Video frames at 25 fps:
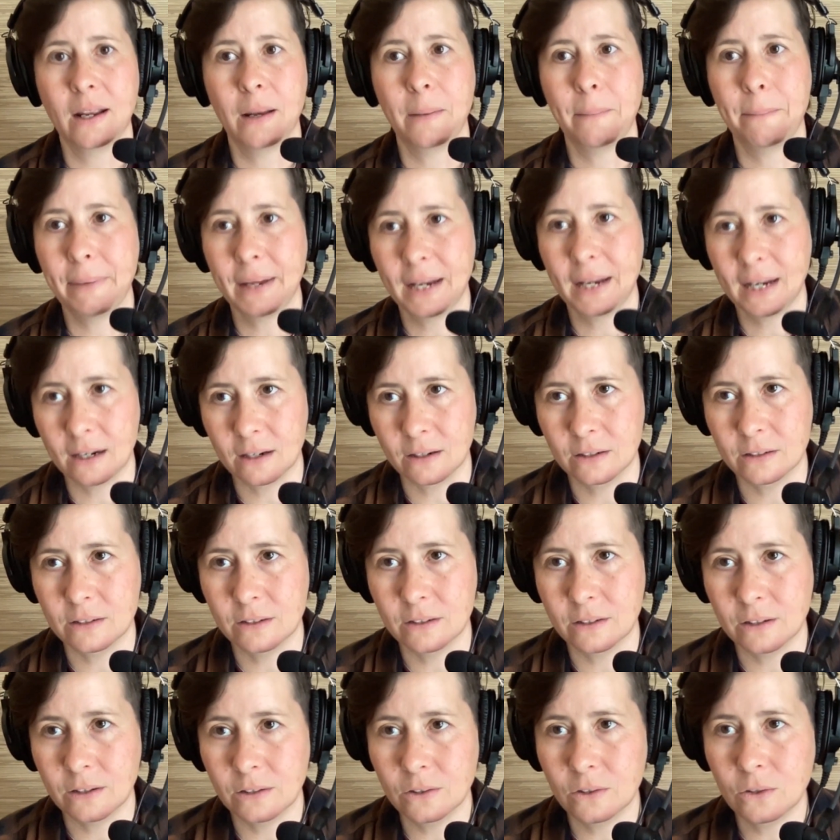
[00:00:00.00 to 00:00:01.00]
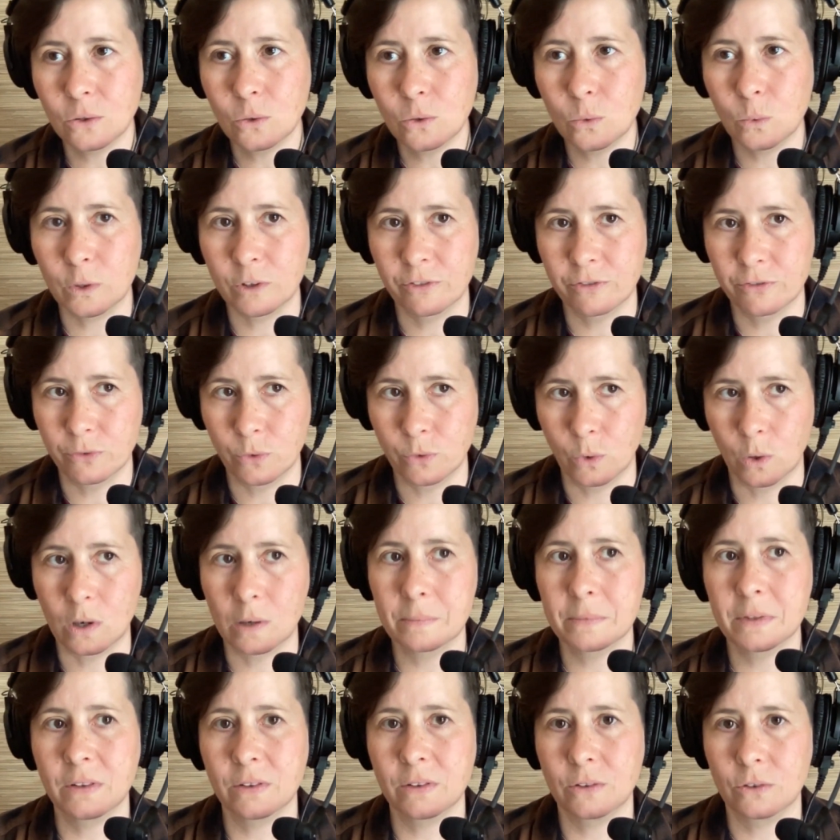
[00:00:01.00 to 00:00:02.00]
and peridot were
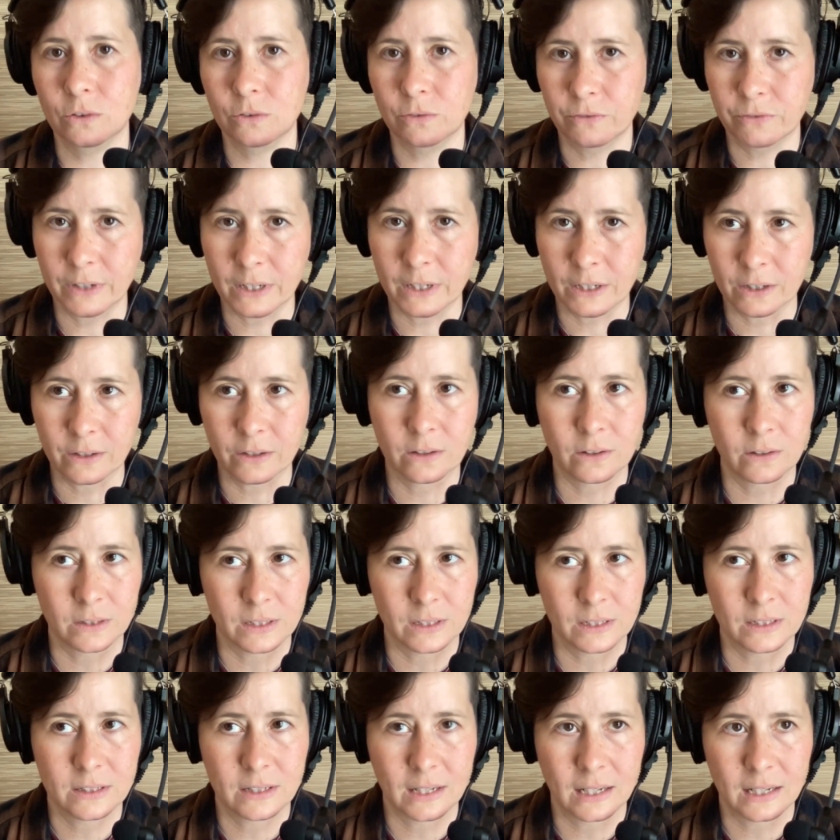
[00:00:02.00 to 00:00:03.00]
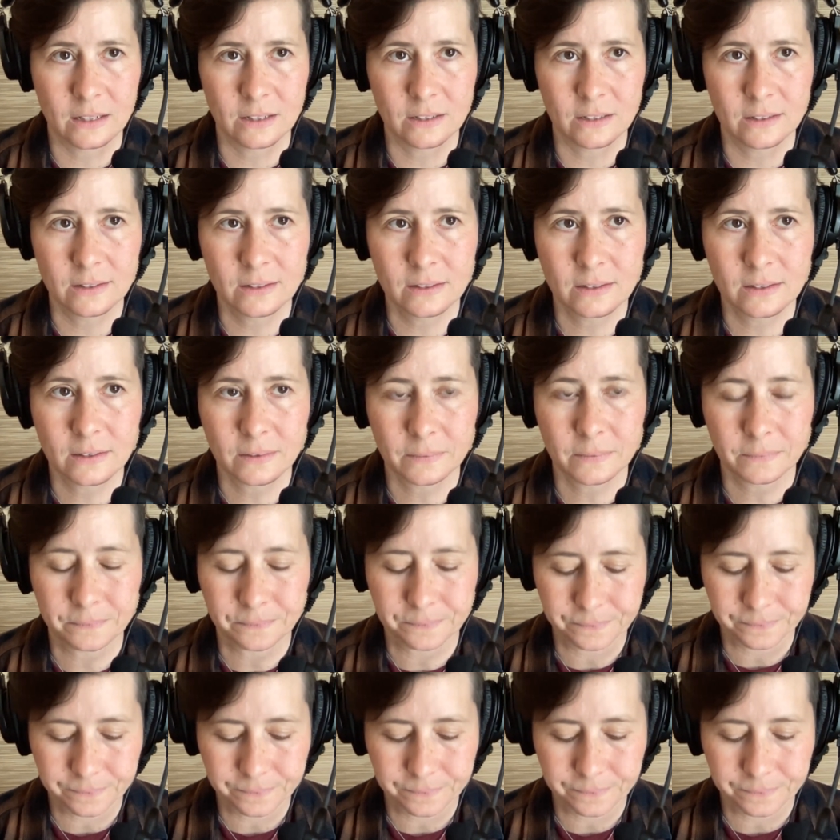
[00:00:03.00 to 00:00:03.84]
formed in those very early stages.